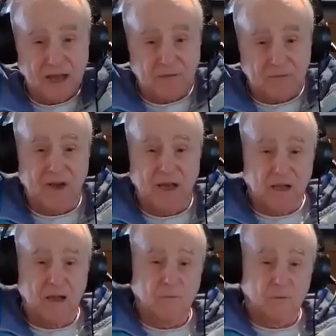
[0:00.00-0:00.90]
that
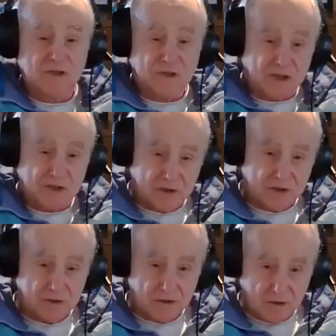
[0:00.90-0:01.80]
feeling of rejection. Right,
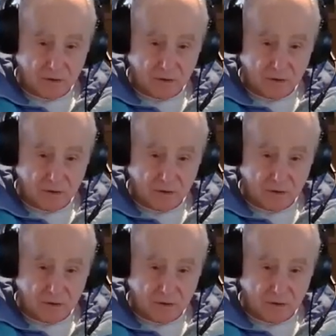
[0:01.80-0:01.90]
right.